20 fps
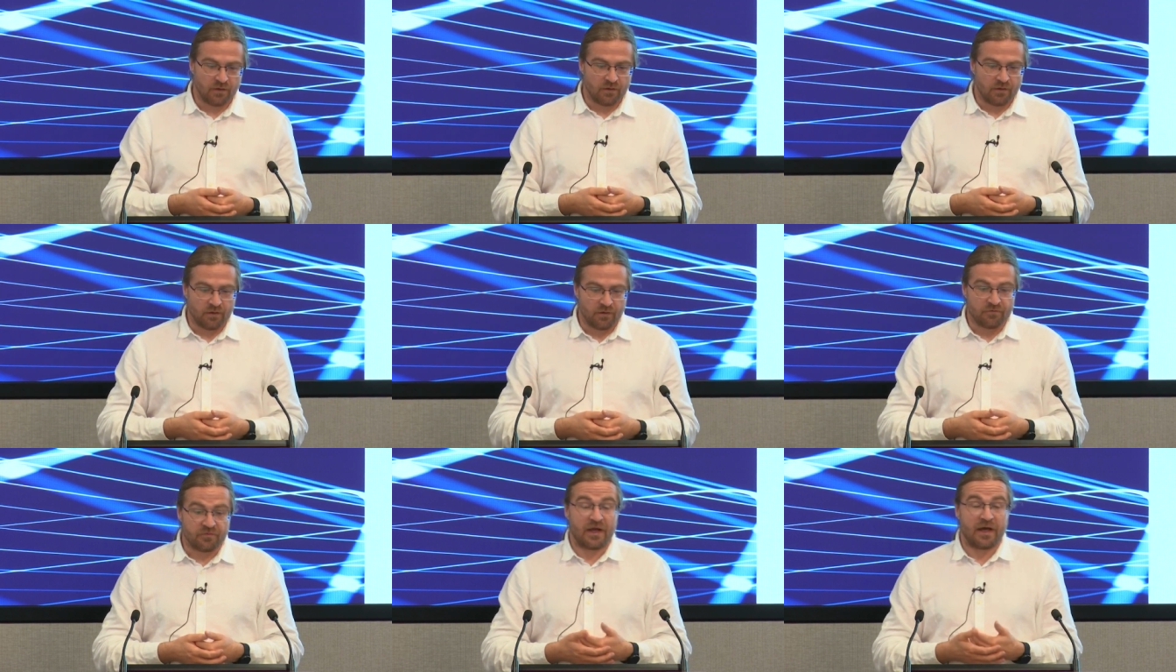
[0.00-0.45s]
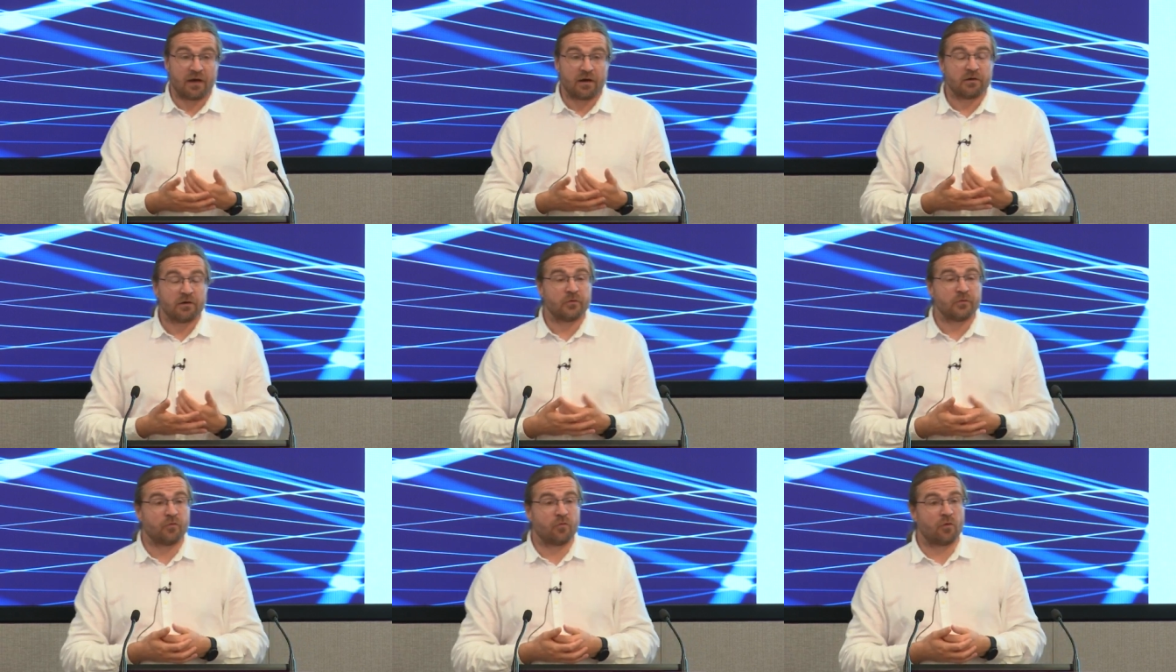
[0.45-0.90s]
There
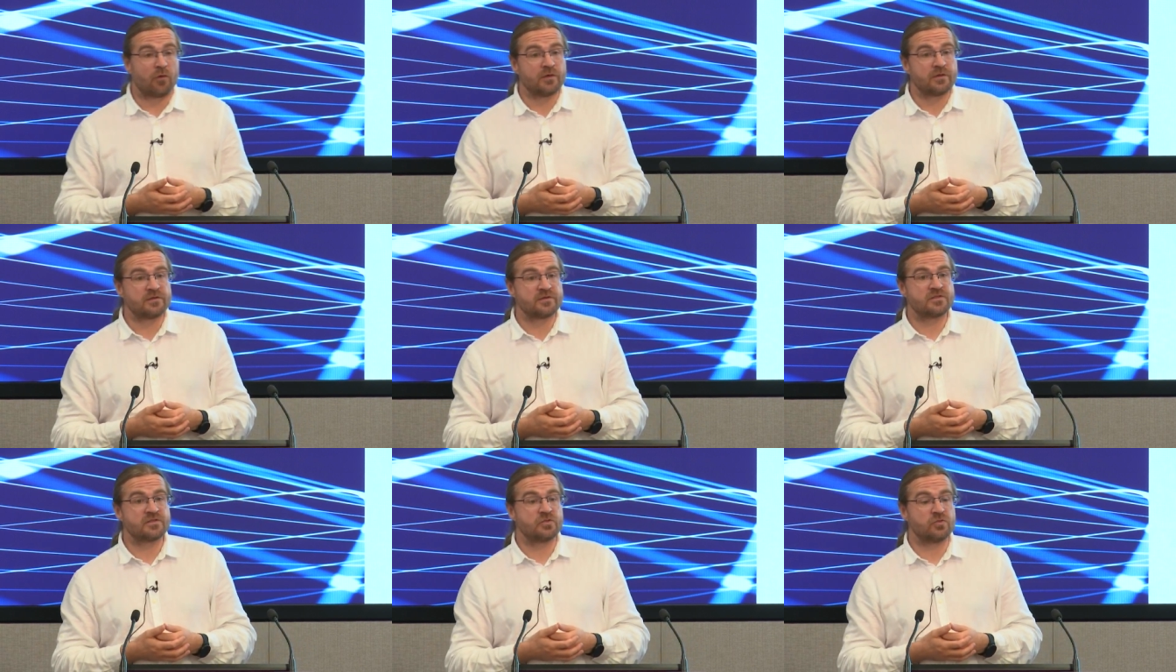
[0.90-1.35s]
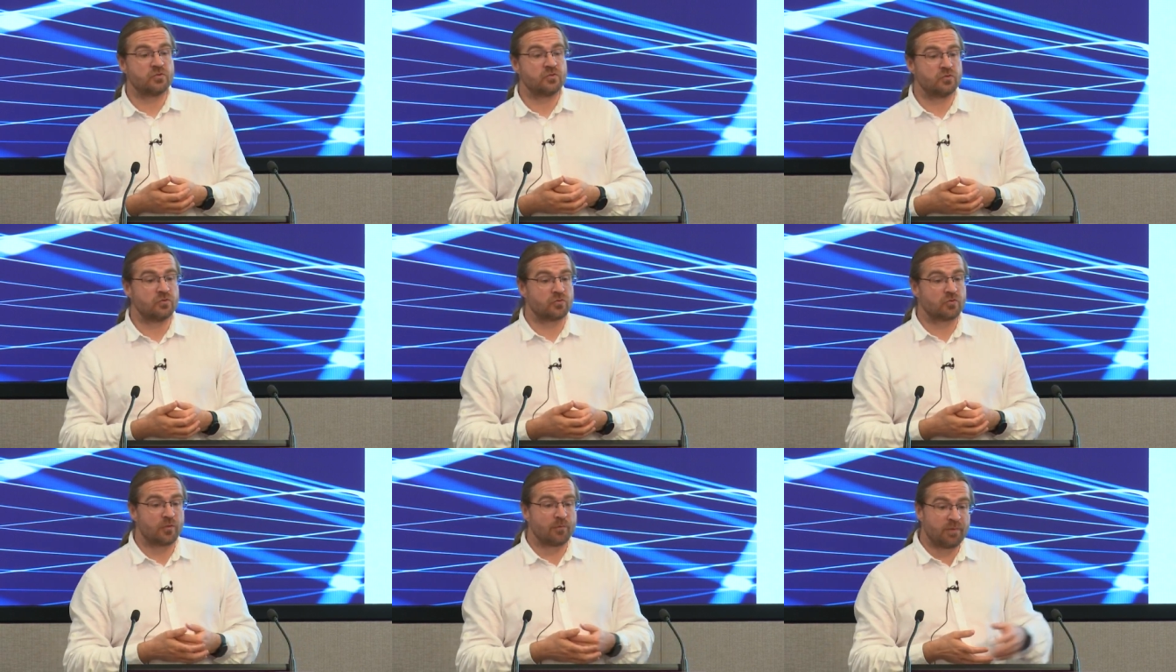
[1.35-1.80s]
are efforts
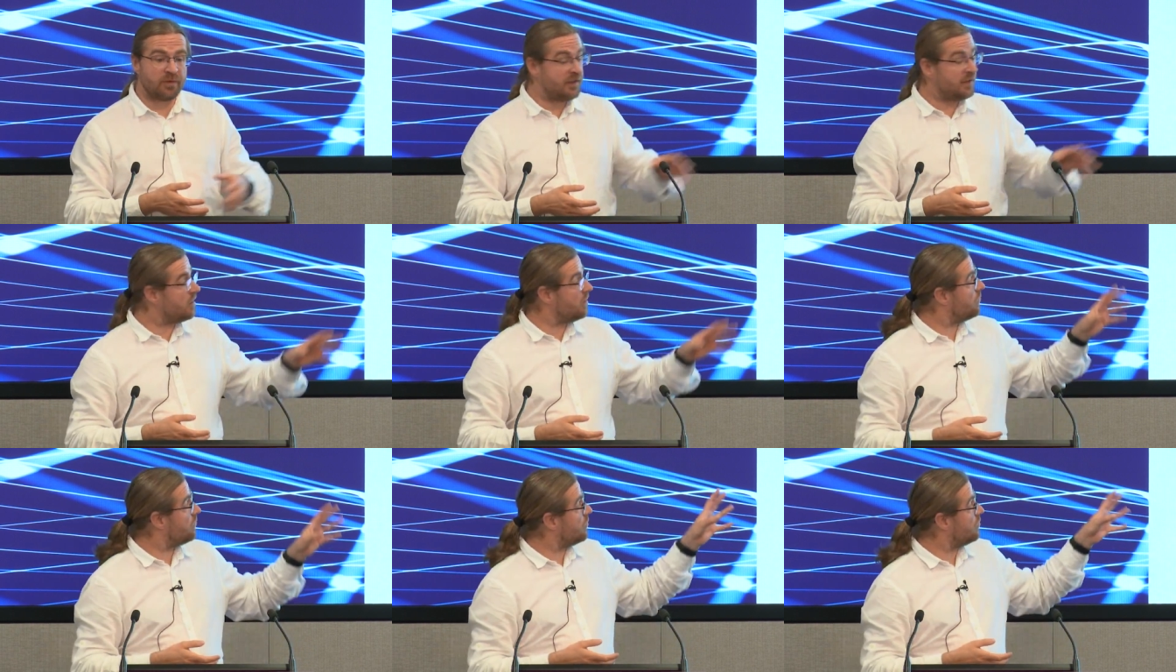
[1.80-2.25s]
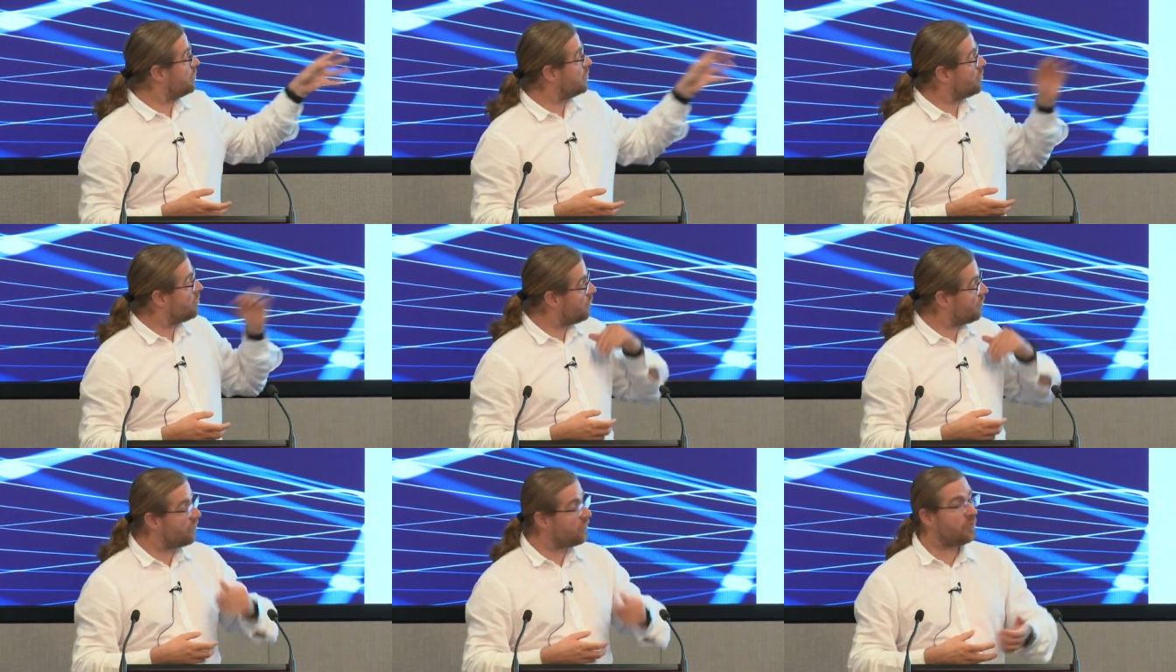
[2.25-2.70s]
to completely
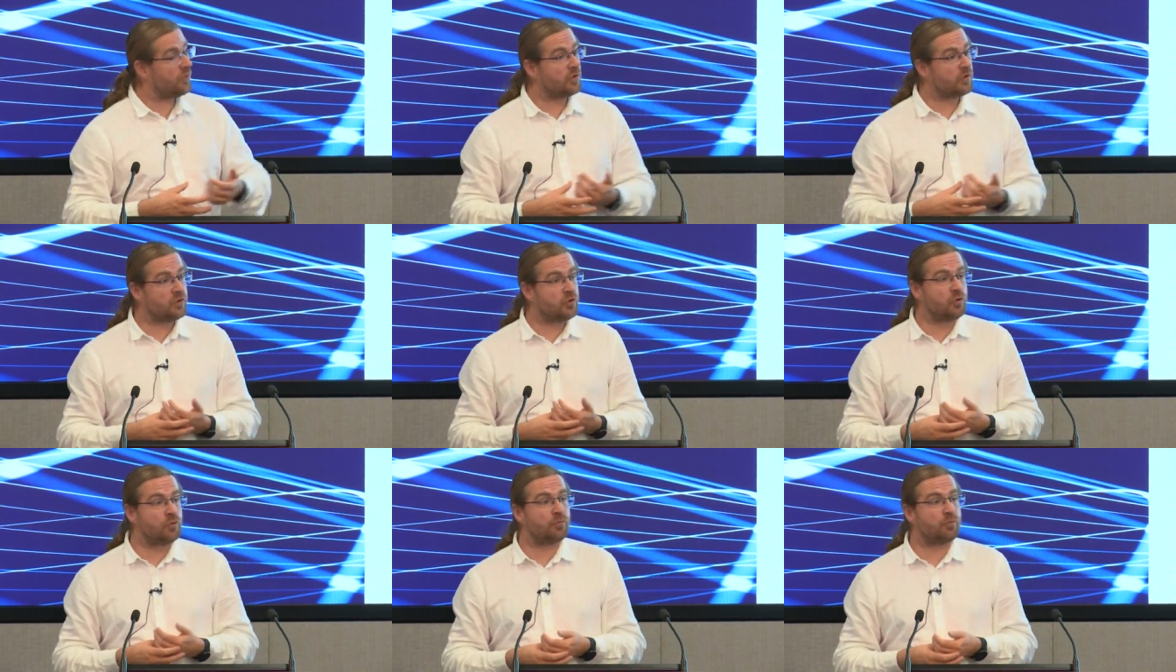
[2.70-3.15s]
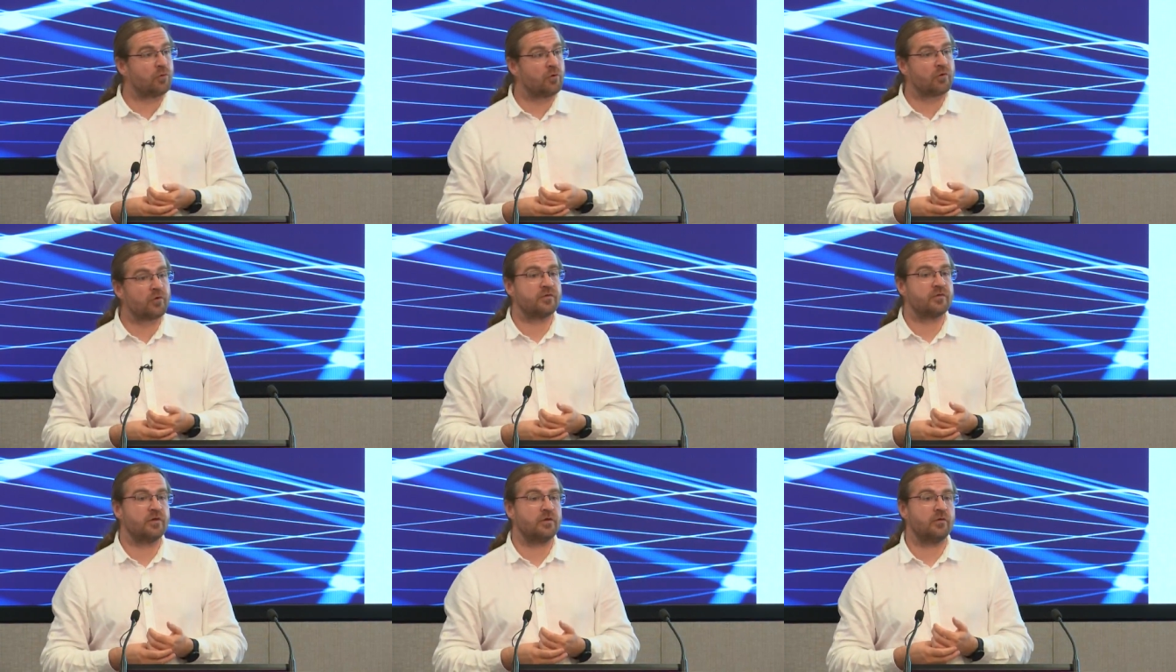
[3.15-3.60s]
remove
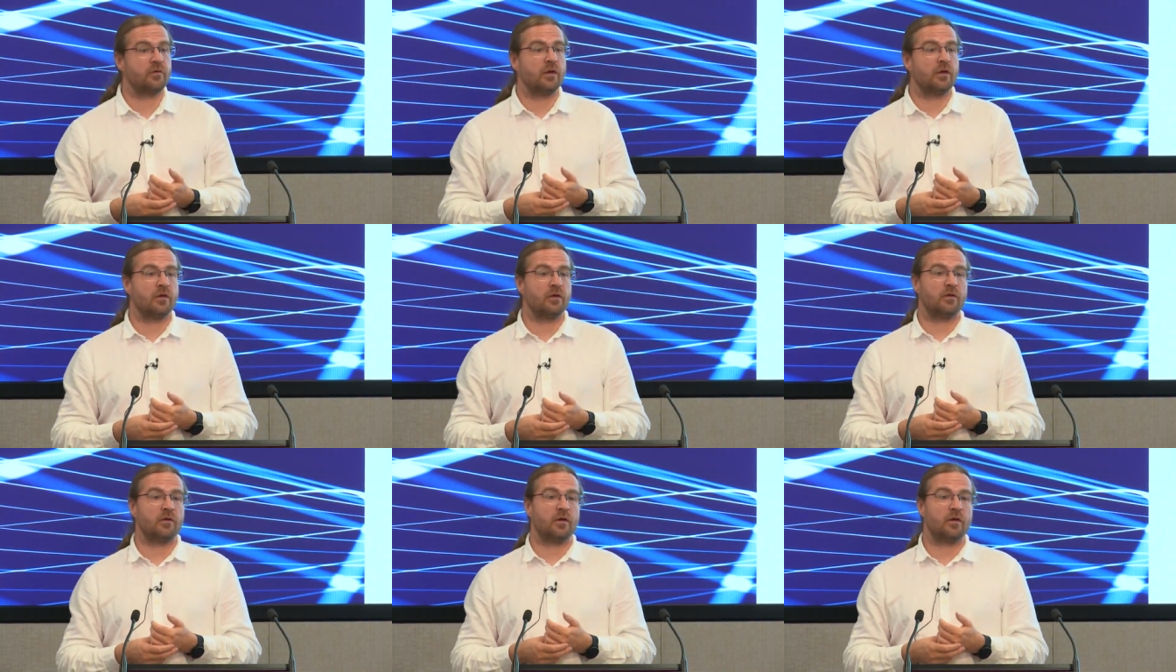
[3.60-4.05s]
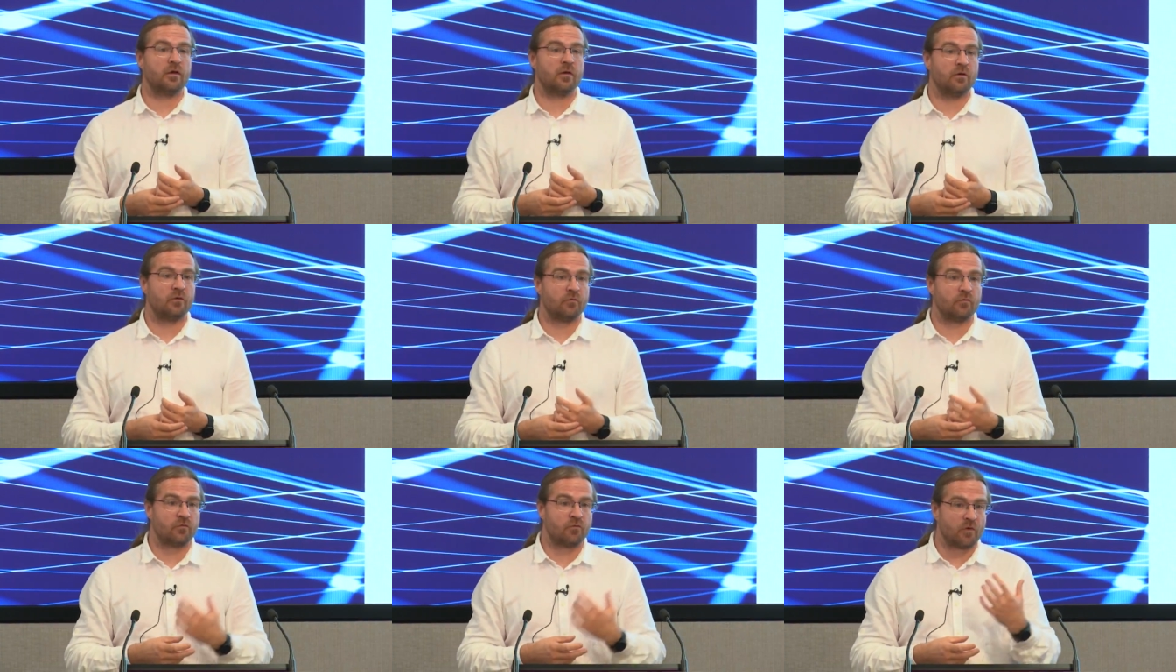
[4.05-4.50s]
kubeproxy
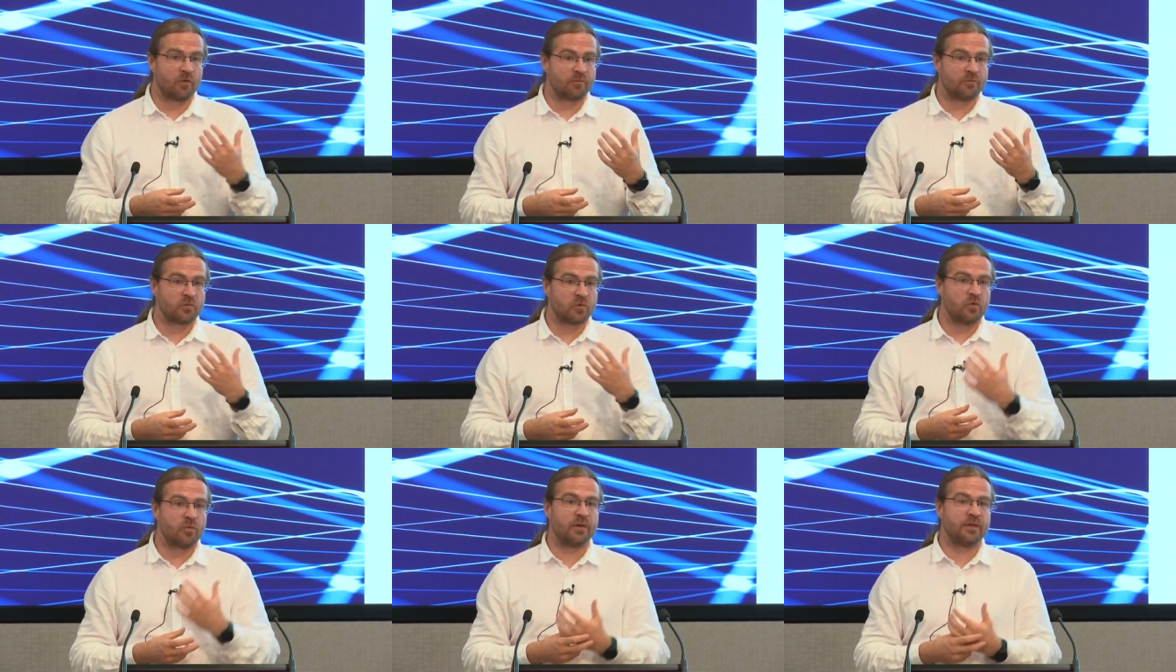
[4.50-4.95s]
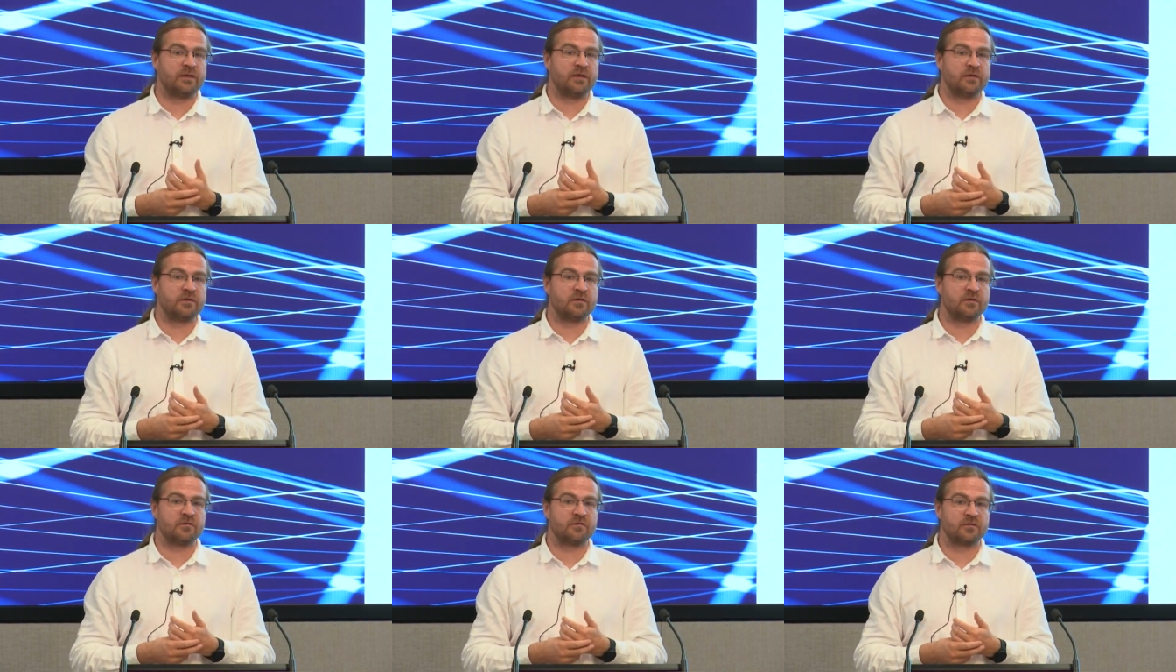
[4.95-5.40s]
from
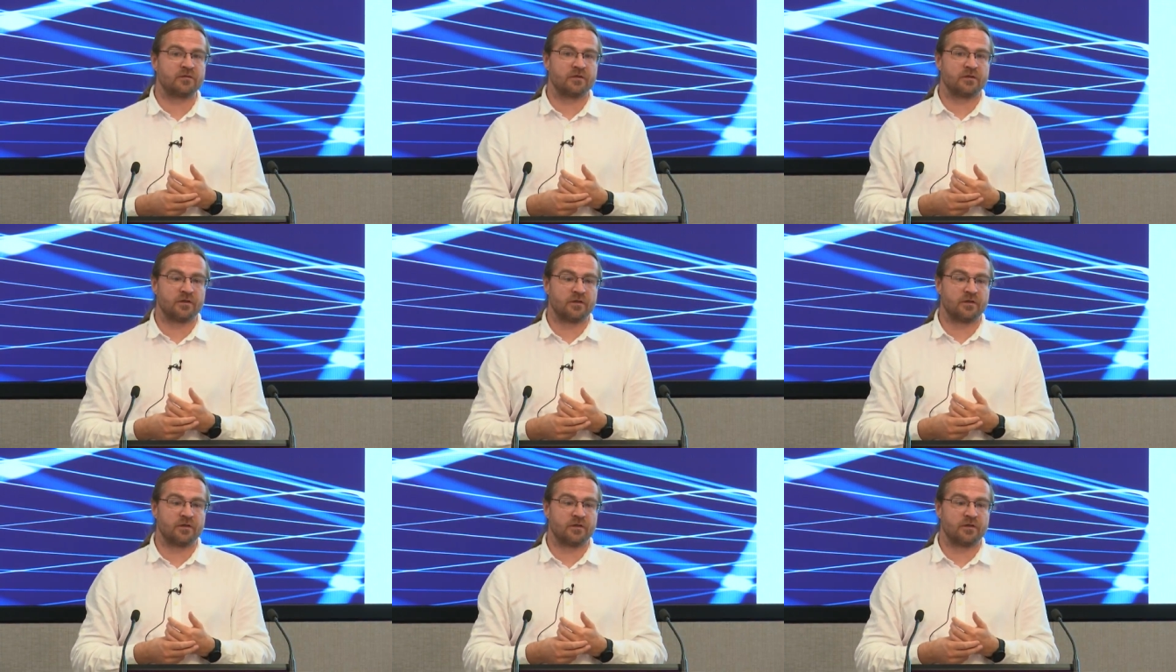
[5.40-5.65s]
Kubernetes.